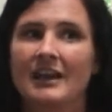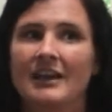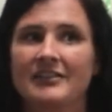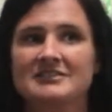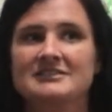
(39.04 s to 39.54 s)

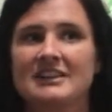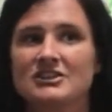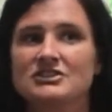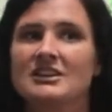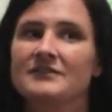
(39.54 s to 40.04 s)
and the
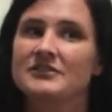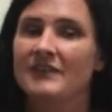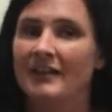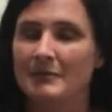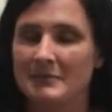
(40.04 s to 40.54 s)
stages of
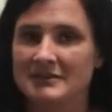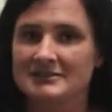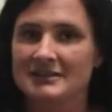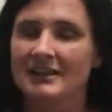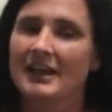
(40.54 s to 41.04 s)

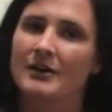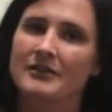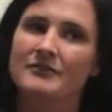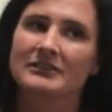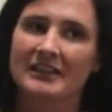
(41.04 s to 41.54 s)
development and how
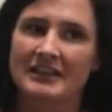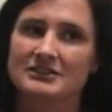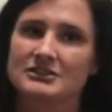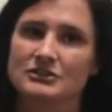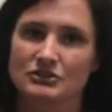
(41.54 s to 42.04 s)
they
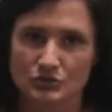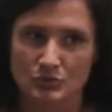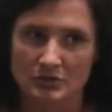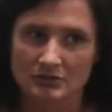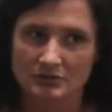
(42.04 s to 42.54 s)
relate to
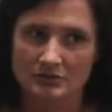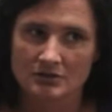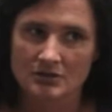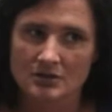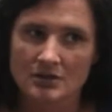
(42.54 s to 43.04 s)
school.
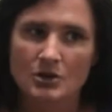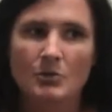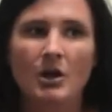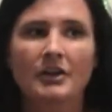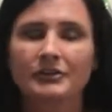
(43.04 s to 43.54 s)

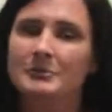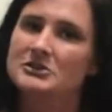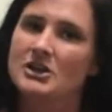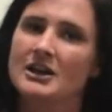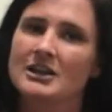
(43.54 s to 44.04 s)
We'll also be
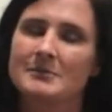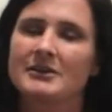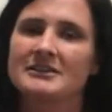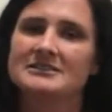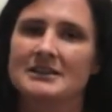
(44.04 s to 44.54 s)
talking
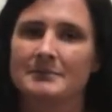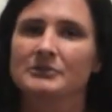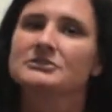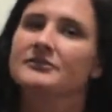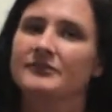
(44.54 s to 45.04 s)
about
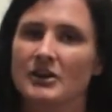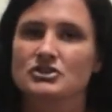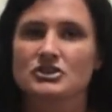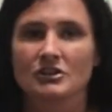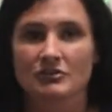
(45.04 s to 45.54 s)
examples of
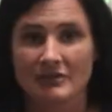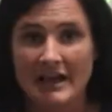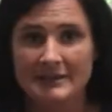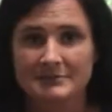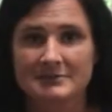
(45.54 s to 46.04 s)
functional
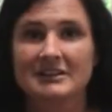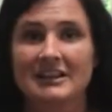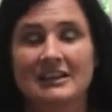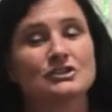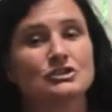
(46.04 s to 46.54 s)
grasps that
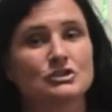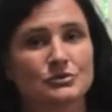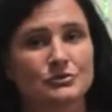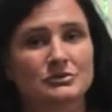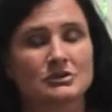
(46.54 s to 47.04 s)
kids
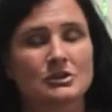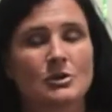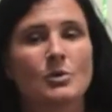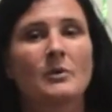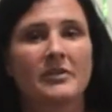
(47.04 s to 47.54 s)
use
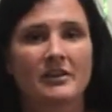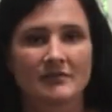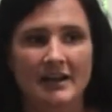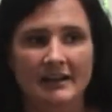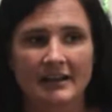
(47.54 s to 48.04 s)
when they're
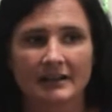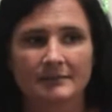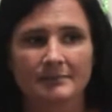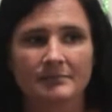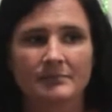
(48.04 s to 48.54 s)
writing.
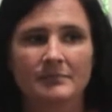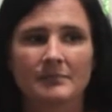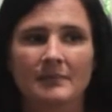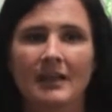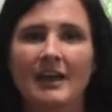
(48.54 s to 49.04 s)

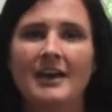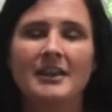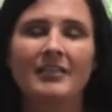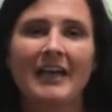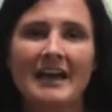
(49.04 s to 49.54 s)
And
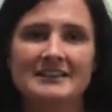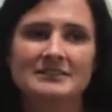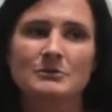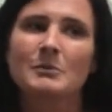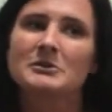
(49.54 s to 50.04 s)

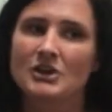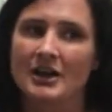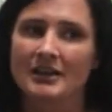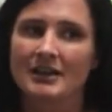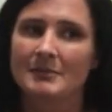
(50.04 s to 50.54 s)
lastly, we'll be
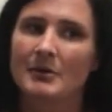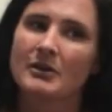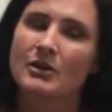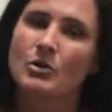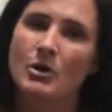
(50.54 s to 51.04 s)
talking about
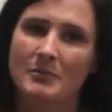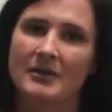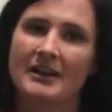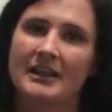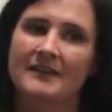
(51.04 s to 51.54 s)

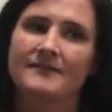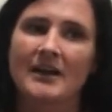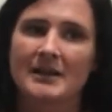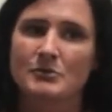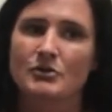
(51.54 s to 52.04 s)
incorporating
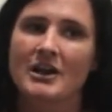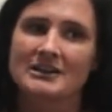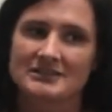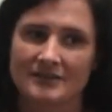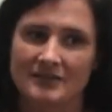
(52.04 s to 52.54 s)
fine motor
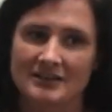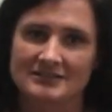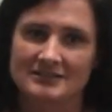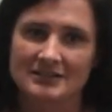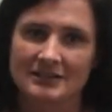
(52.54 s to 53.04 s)

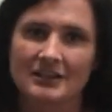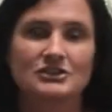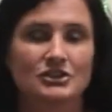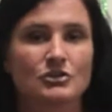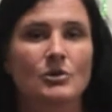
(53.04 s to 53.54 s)
activities
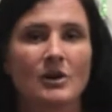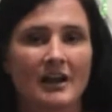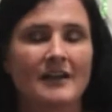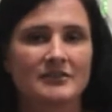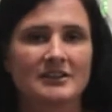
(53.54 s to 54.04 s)
into your
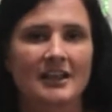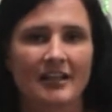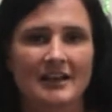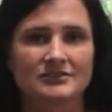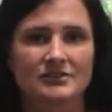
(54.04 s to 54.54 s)
everyday
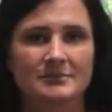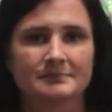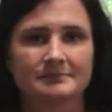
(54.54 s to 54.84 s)
classroom.